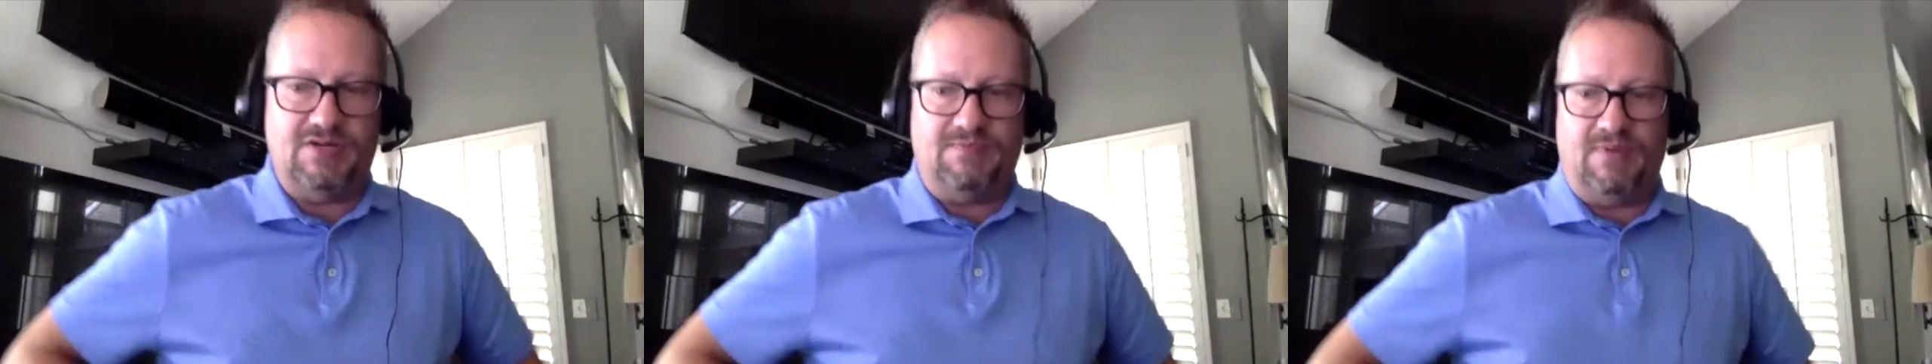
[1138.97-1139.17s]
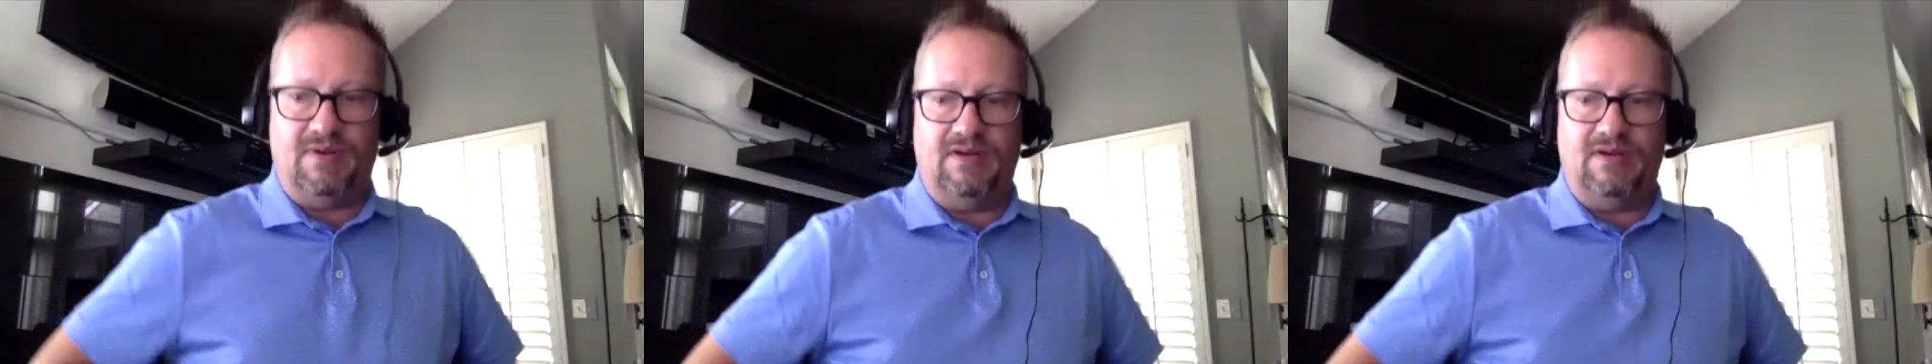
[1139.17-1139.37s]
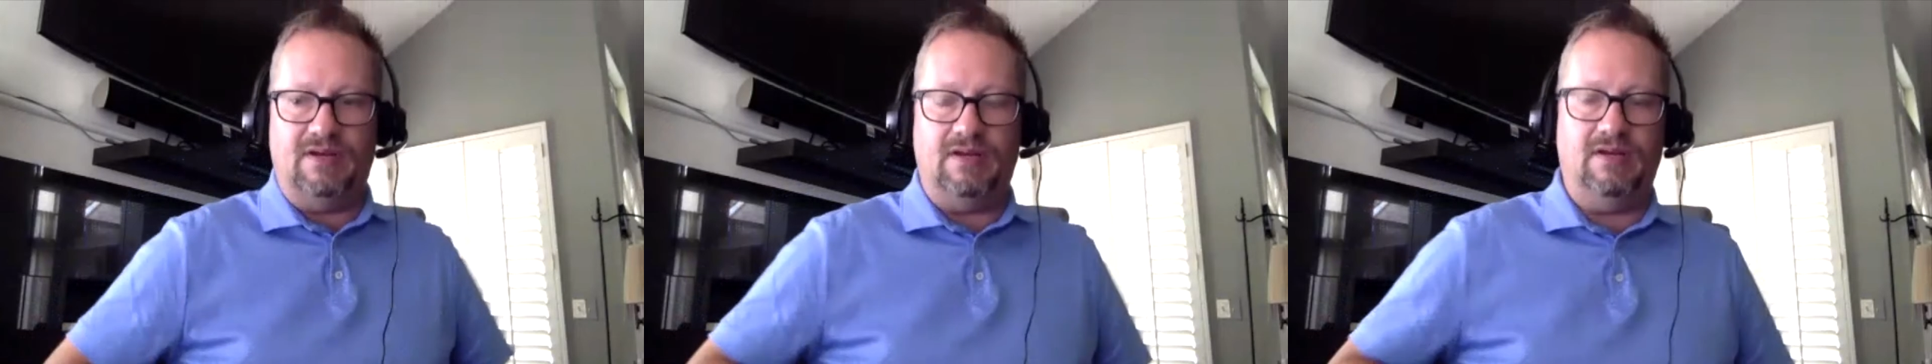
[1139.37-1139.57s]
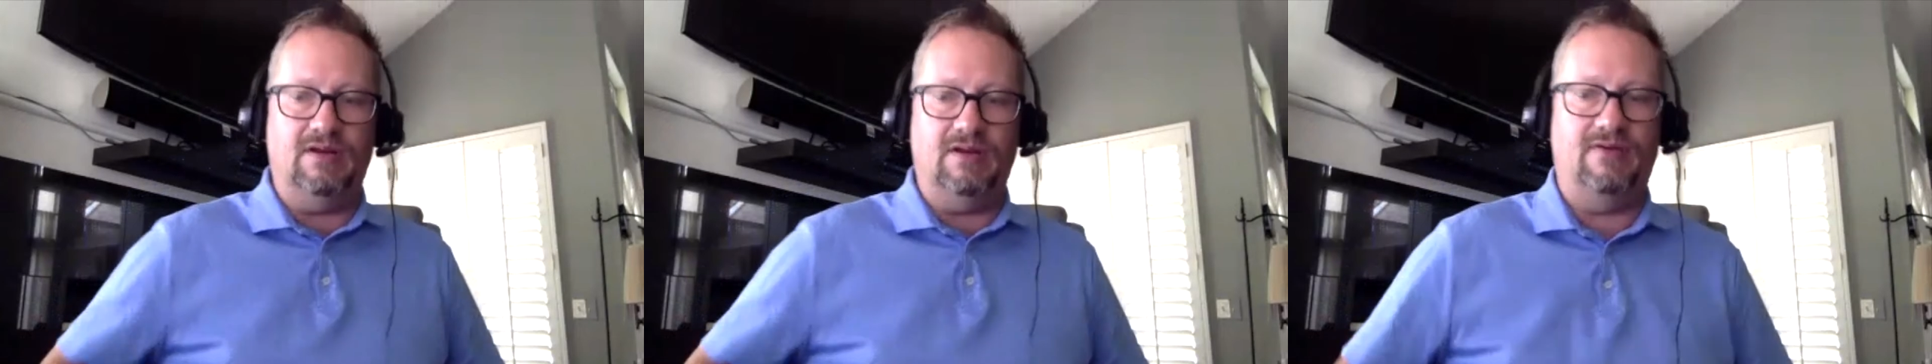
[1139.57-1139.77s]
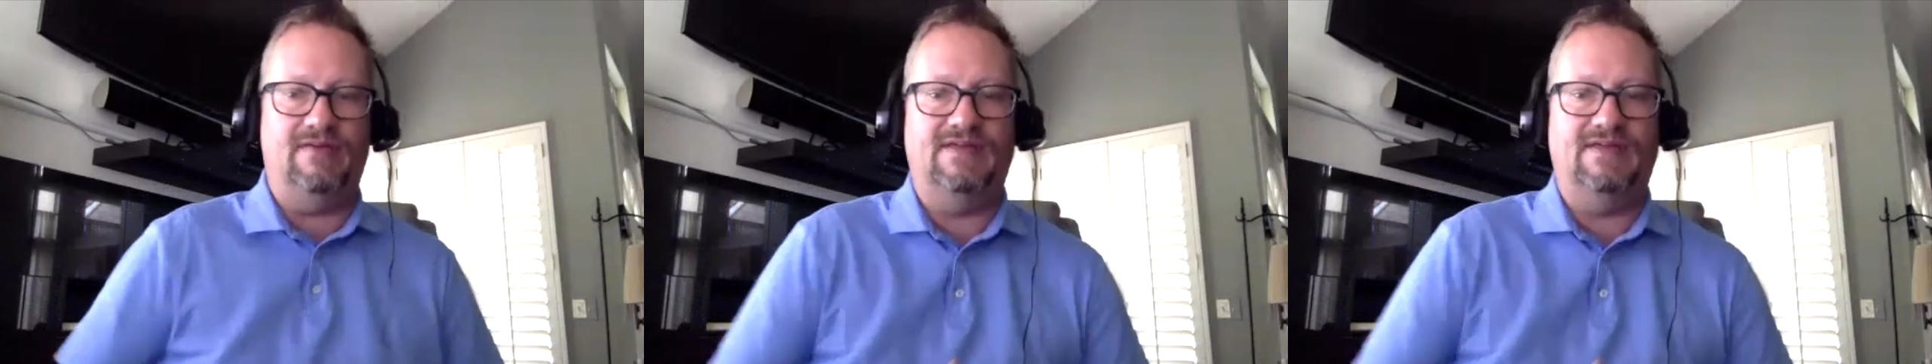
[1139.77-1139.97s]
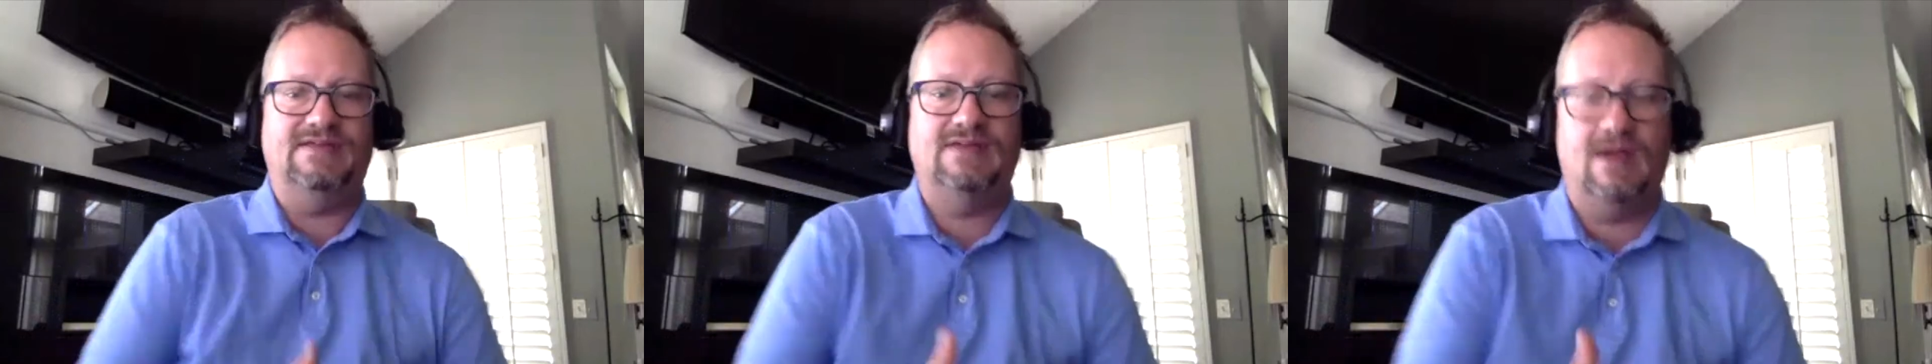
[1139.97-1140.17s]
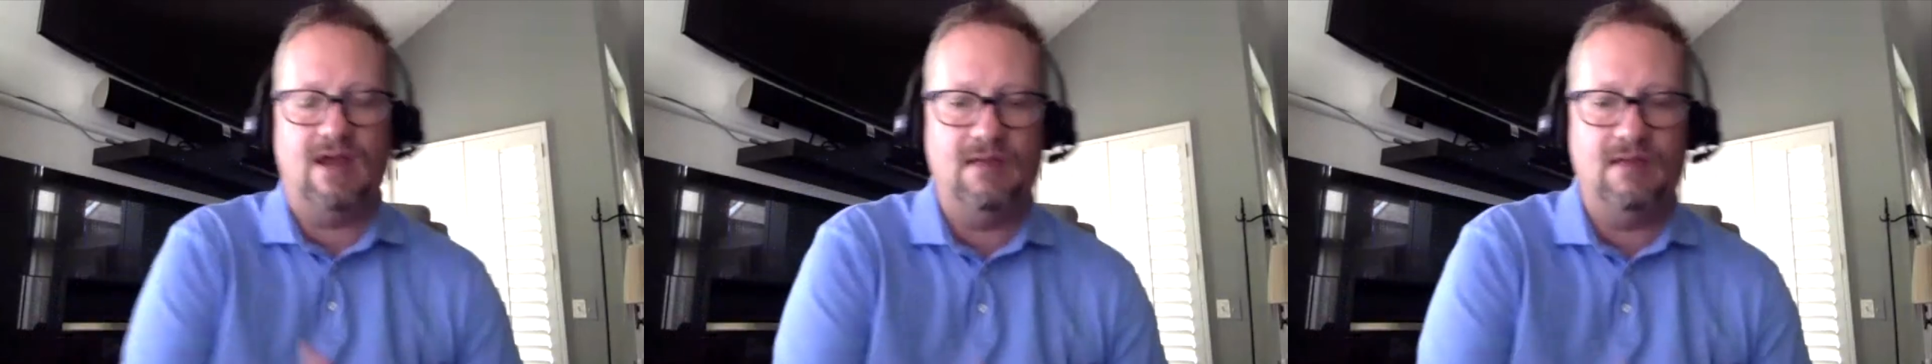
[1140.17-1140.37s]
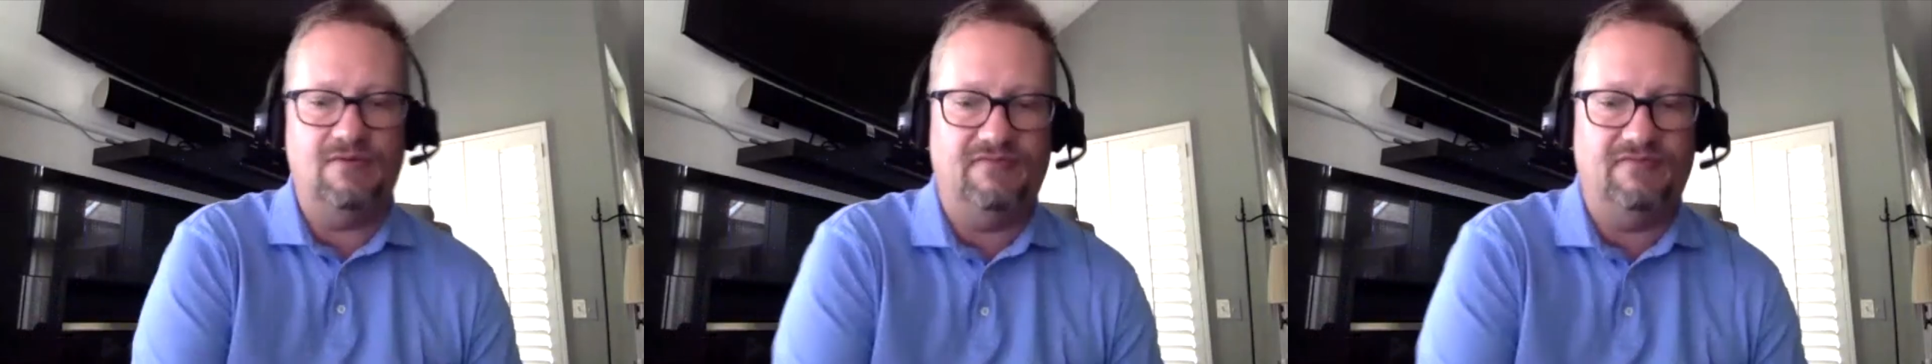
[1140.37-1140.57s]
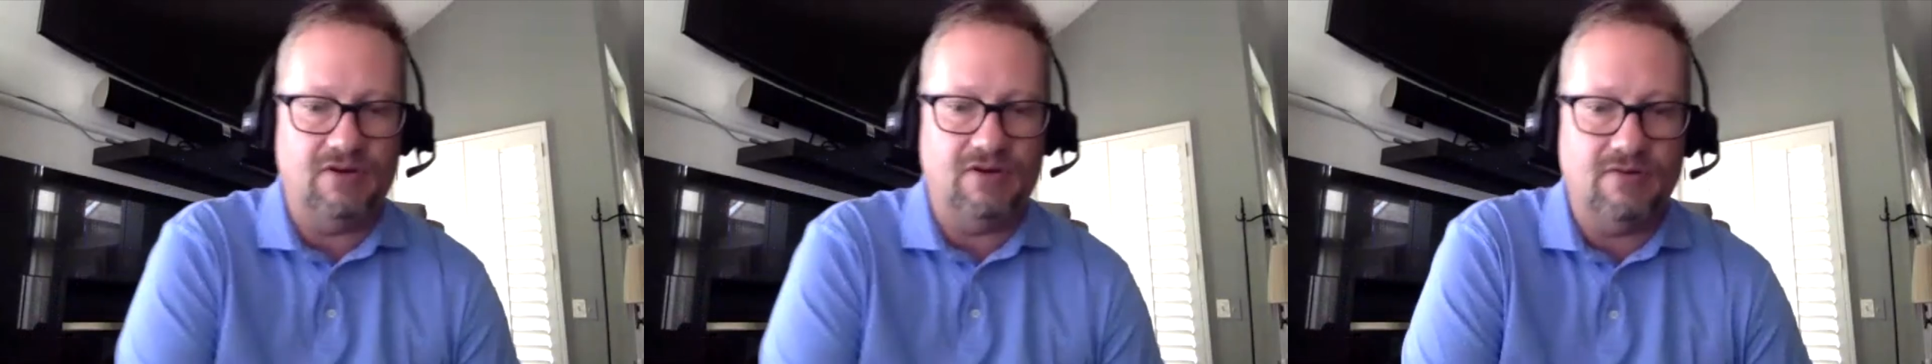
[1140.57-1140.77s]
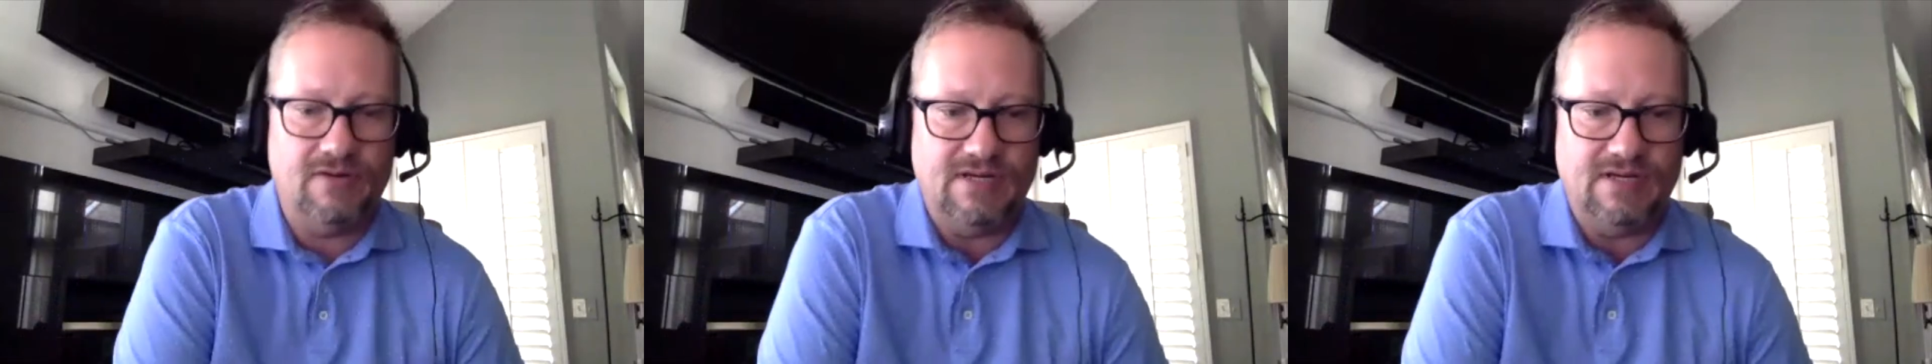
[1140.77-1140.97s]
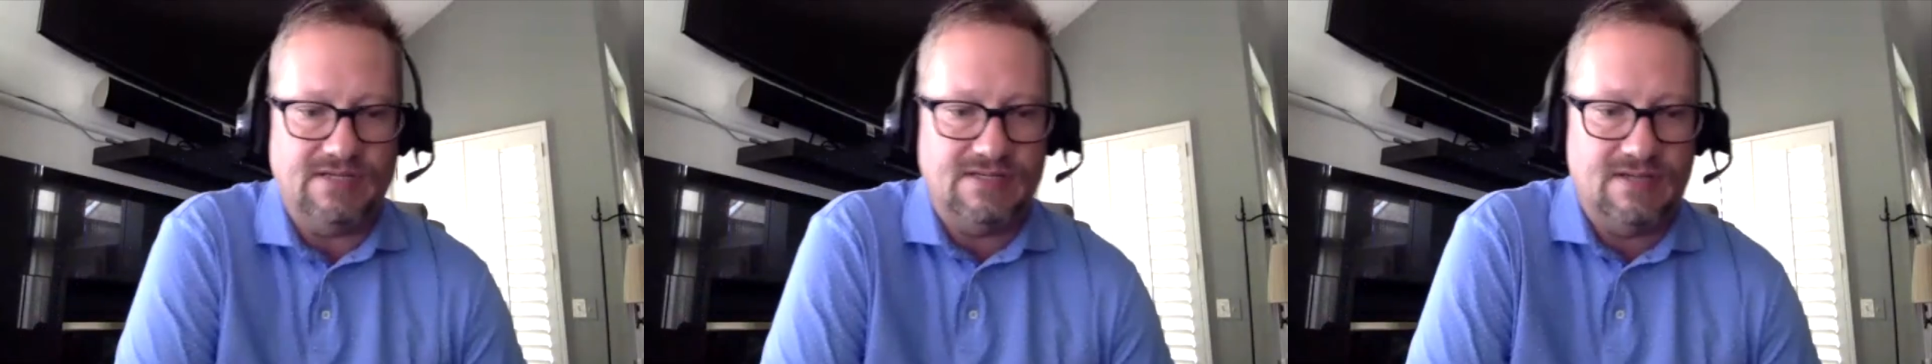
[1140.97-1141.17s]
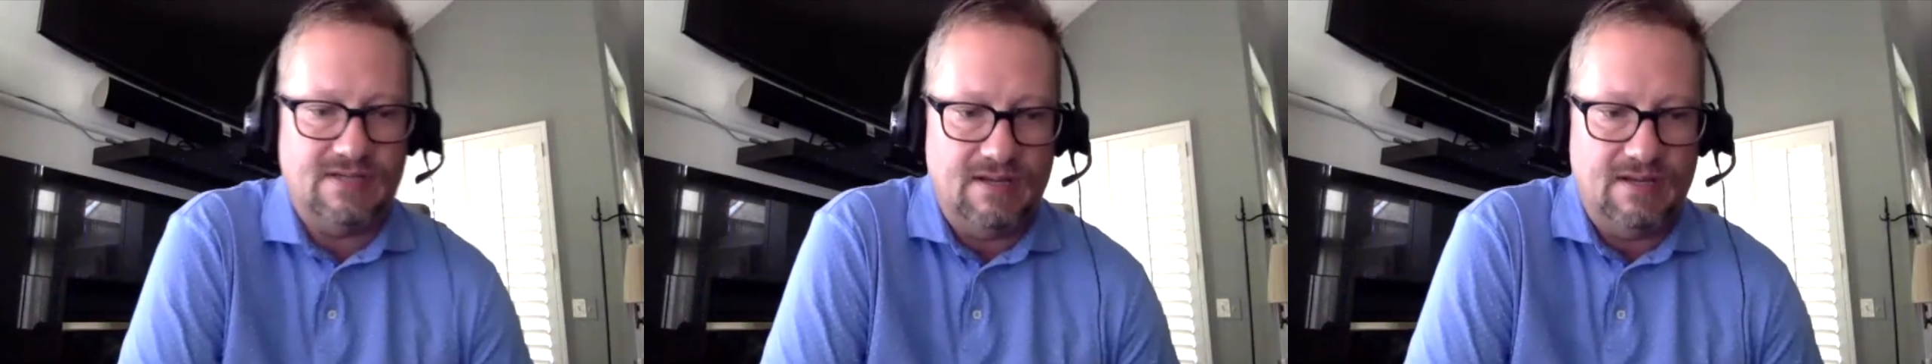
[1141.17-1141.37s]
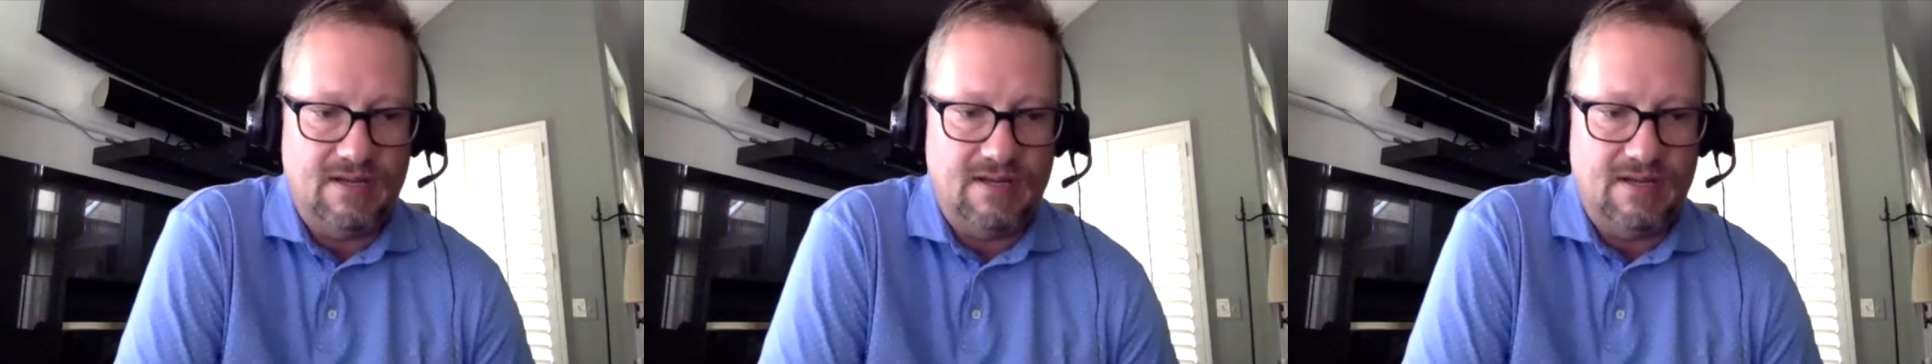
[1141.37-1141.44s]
but you know, in this time of increased